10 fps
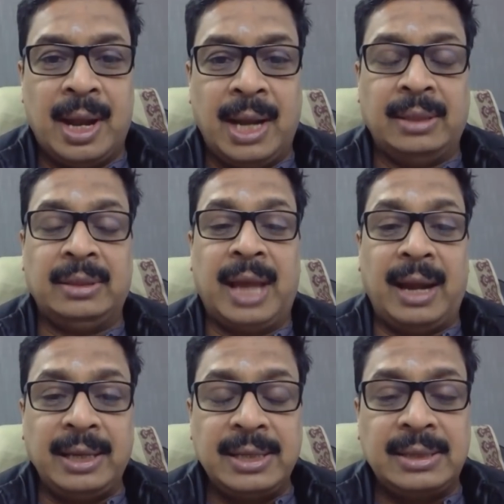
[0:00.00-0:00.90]
And
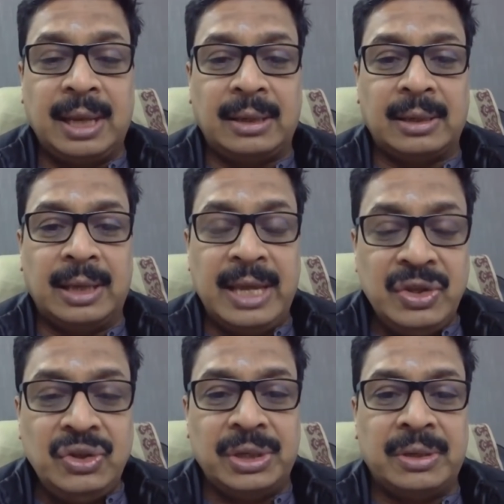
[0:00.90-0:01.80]
that is that
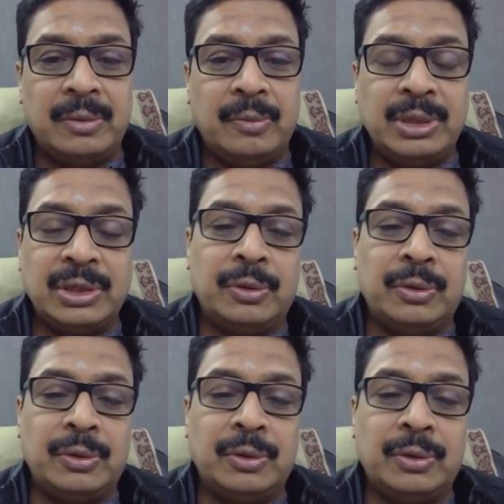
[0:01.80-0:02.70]
engine which is
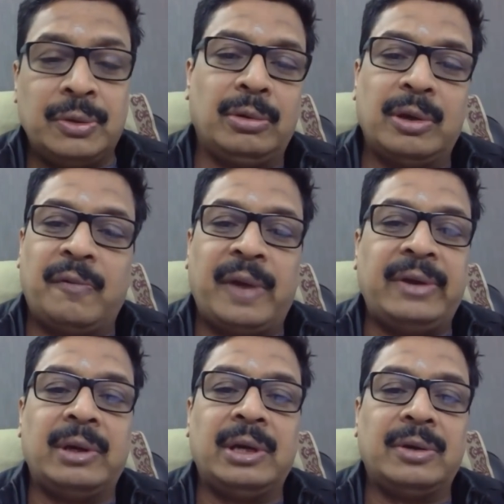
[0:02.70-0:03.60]
going to take you to a
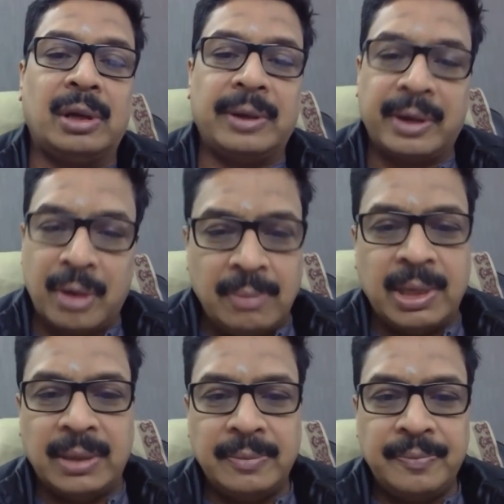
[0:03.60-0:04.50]
$5 trillion economy.